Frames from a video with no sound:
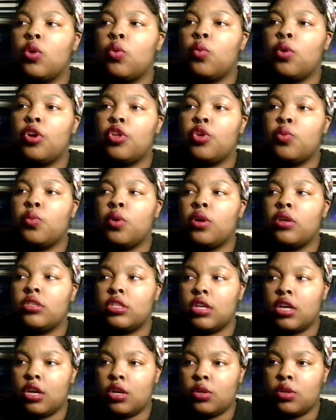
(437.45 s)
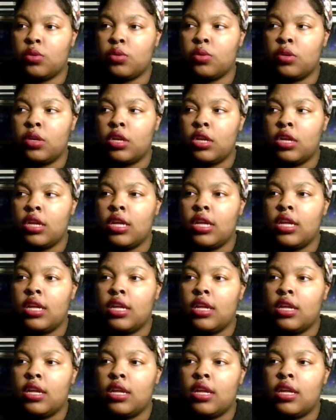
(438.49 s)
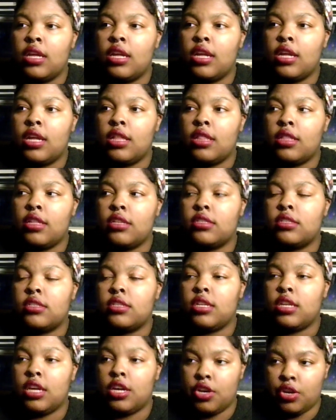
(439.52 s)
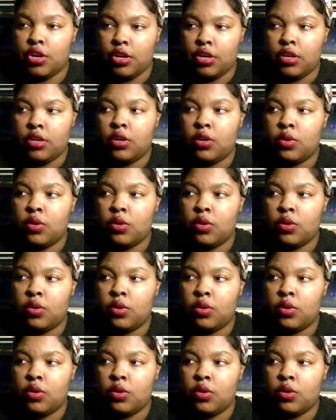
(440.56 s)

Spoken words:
where you want to go in this year.